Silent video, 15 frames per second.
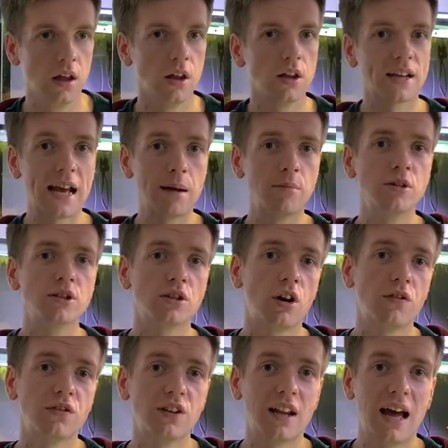Cameras
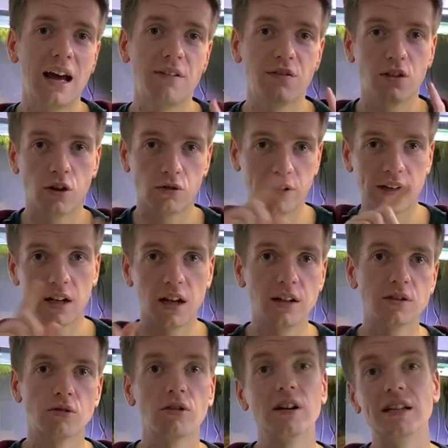often have the grid lines,
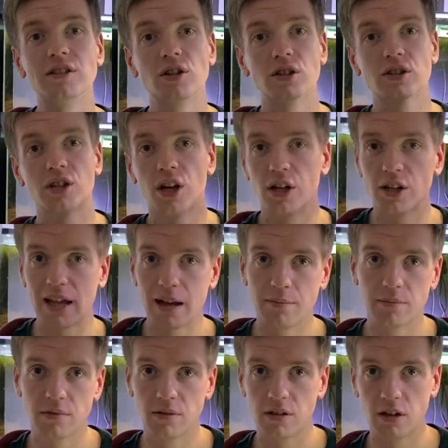or at least you can turn
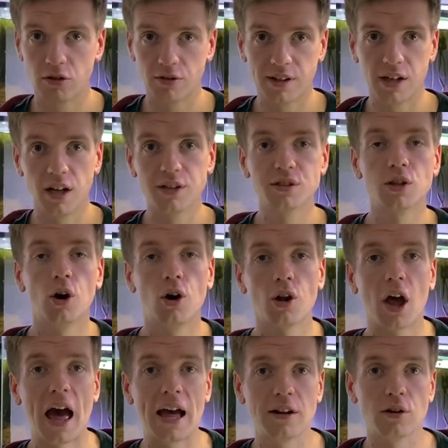the grid lines
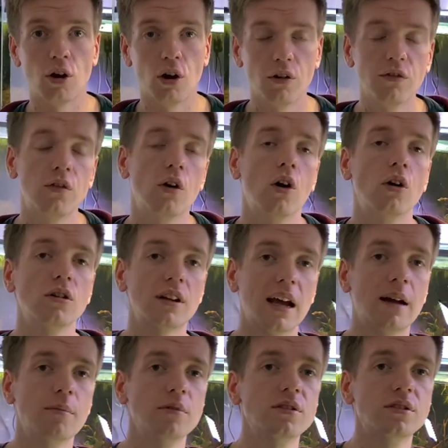on and off on
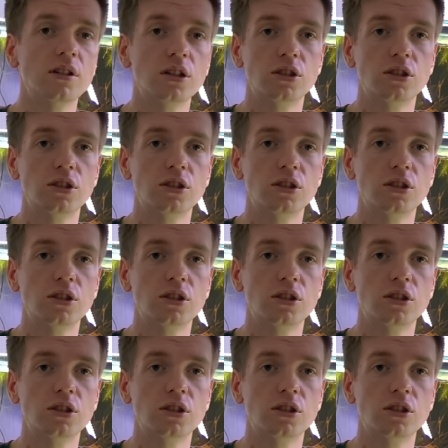cameras,